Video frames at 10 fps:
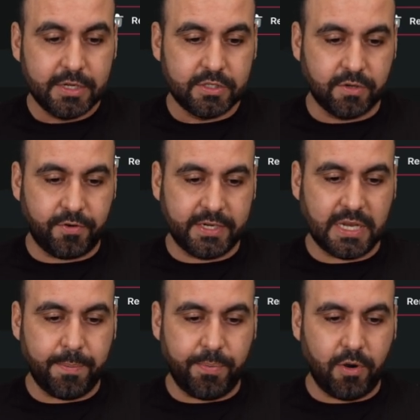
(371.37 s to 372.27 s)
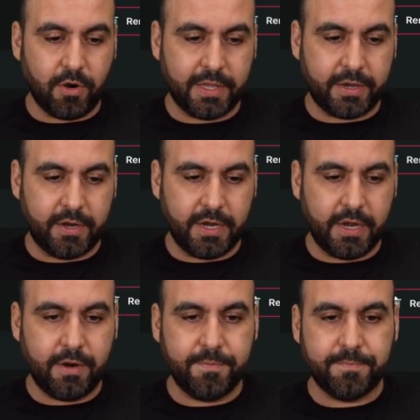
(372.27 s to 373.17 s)
So for example, I'll click on it
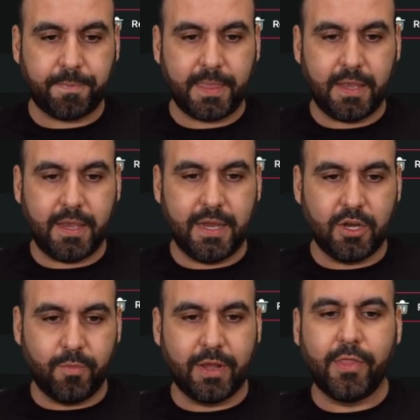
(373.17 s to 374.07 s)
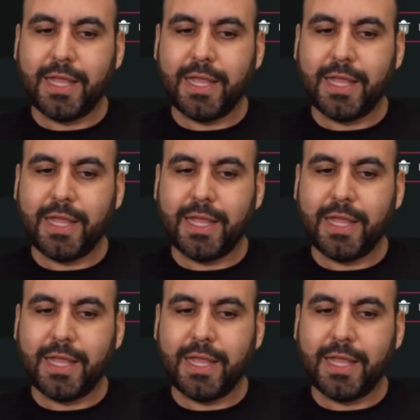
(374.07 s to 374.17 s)
here, and here we go.